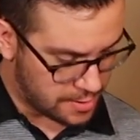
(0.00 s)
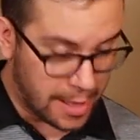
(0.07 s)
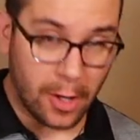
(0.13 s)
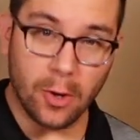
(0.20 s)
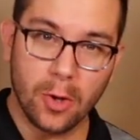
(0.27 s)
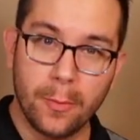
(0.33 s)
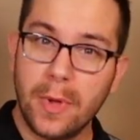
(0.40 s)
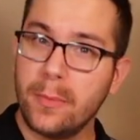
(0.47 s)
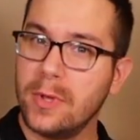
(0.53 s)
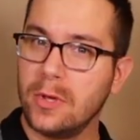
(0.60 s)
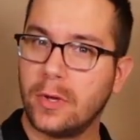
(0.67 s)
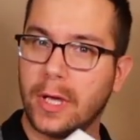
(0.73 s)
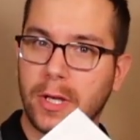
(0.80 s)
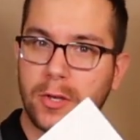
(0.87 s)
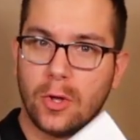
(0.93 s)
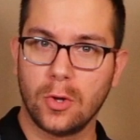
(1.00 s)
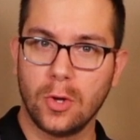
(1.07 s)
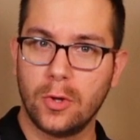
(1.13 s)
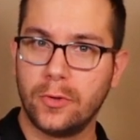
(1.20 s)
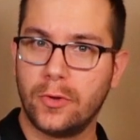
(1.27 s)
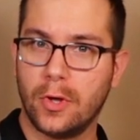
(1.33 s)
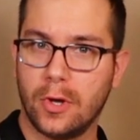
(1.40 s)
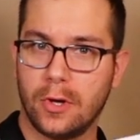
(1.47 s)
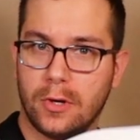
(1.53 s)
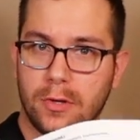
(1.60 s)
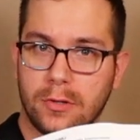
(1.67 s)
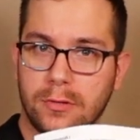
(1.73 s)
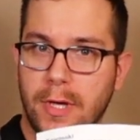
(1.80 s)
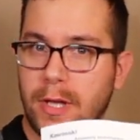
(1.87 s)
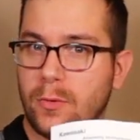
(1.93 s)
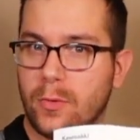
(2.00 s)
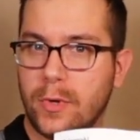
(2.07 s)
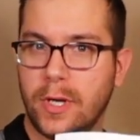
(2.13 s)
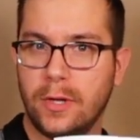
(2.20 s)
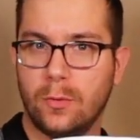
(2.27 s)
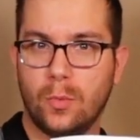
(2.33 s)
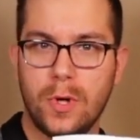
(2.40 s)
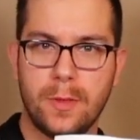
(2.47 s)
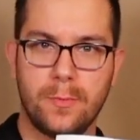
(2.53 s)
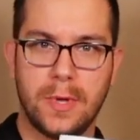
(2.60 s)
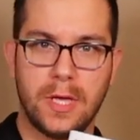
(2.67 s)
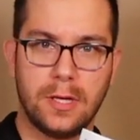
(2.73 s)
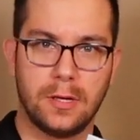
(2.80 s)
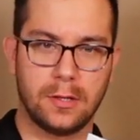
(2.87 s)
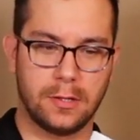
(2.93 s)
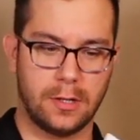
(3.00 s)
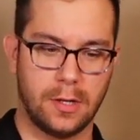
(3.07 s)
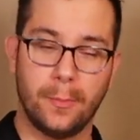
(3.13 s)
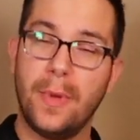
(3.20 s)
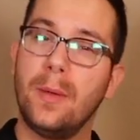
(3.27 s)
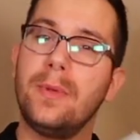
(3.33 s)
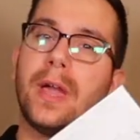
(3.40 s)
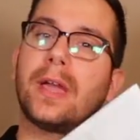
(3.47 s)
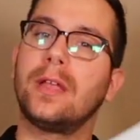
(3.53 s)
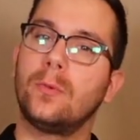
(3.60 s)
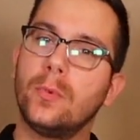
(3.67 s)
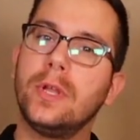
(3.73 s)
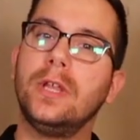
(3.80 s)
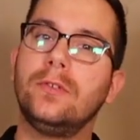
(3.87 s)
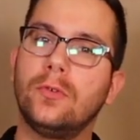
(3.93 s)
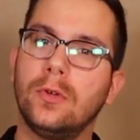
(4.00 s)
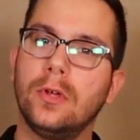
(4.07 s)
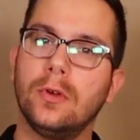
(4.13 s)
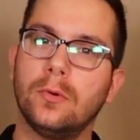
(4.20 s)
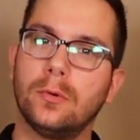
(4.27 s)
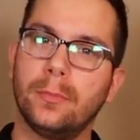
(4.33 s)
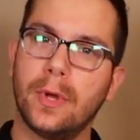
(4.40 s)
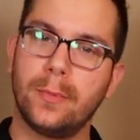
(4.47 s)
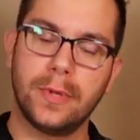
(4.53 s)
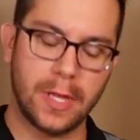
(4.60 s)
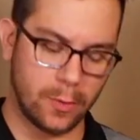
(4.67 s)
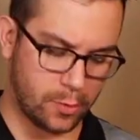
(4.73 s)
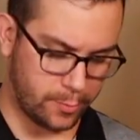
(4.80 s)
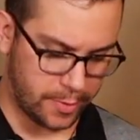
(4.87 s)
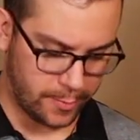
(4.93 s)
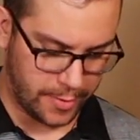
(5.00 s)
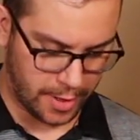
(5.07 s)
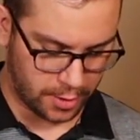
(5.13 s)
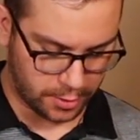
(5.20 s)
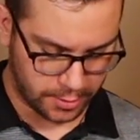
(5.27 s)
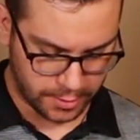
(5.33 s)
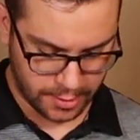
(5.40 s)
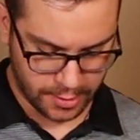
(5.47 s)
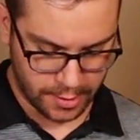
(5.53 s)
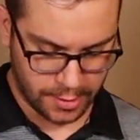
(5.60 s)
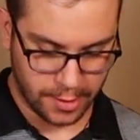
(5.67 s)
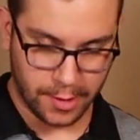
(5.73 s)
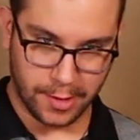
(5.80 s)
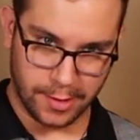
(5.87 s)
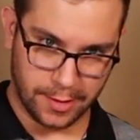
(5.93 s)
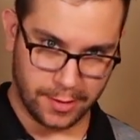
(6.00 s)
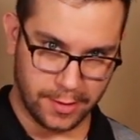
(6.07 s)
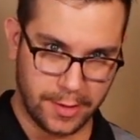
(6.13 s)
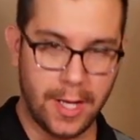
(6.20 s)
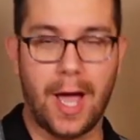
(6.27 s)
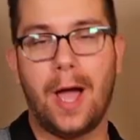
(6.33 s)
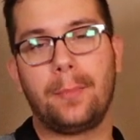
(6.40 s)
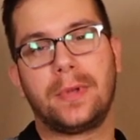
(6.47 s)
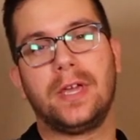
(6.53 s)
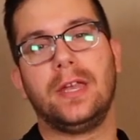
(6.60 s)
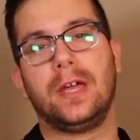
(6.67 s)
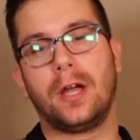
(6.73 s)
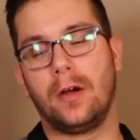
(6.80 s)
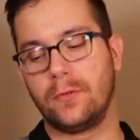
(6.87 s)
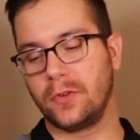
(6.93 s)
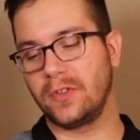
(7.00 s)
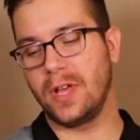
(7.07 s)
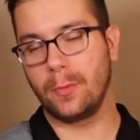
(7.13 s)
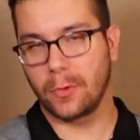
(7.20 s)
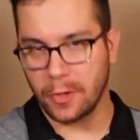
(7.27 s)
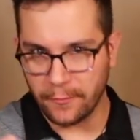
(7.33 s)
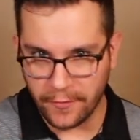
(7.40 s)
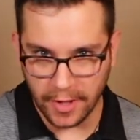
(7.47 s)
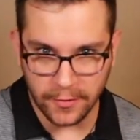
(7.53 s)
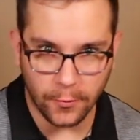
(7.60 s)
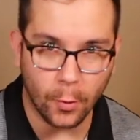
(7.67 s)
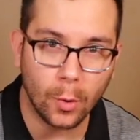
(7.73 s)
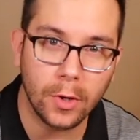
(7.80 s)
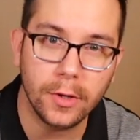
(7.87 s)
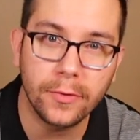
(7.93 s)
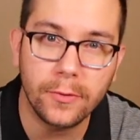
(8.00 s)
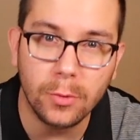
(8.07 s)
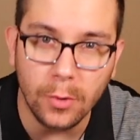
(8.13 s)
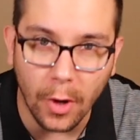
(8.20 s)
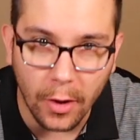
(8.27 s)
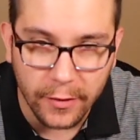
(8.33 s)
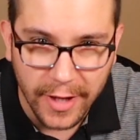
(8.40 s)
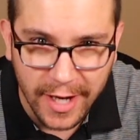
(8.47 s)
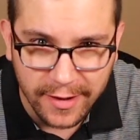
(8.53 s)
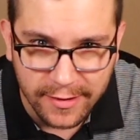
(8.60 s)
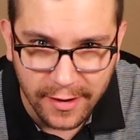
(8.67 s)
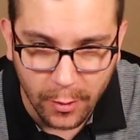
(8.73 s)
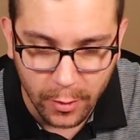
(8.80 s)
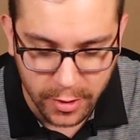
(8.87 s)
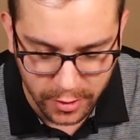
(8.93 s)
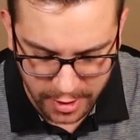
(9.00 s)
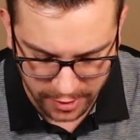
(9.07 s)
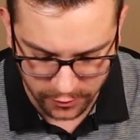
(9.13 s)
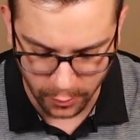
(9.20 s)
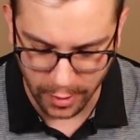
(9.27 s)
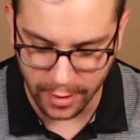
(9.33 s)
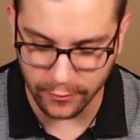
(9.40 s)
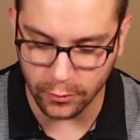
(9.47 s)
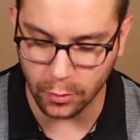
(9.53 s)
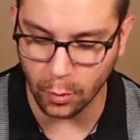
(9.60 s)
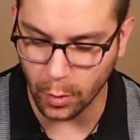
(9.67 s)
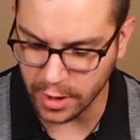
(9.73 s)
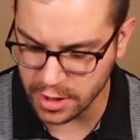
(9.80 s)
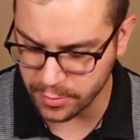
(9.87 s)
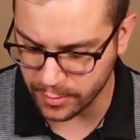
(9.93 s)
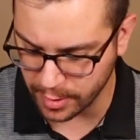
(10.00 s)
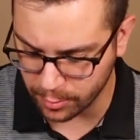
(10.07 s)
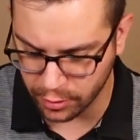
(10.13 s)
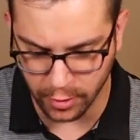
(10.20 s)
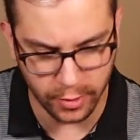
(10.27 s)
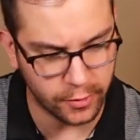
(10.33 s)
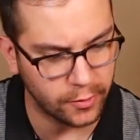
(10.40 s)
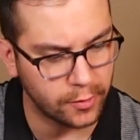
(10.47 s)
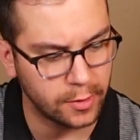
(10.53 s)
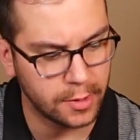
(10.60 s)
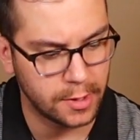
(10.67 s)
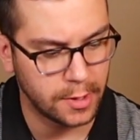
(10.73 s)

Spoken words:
I don't know, maybe you can download and read it with me. Maybe I can read it to you. Maybe that would be better. Nah, I'm kidding. Obviously, I'm going to fast forward through all that. That way you guys don't have to watch me put